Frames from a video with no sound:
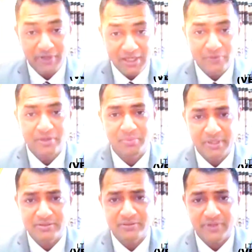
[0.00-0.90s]
Failure
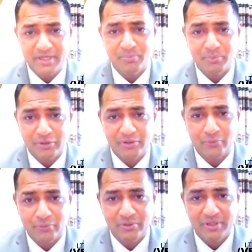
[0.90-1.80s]
plays a very important
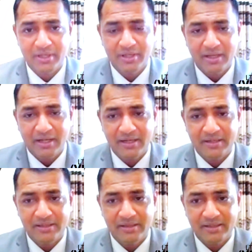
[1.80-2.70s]
role.
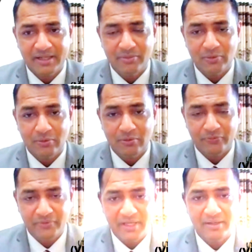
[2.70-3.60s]
And till the time you don't
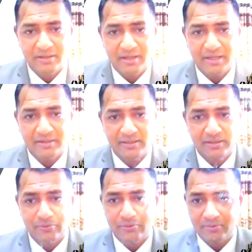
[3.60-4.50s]
fail, I
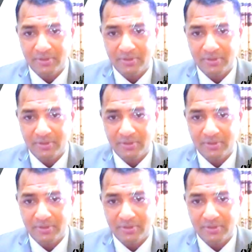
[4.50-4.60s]
think you don't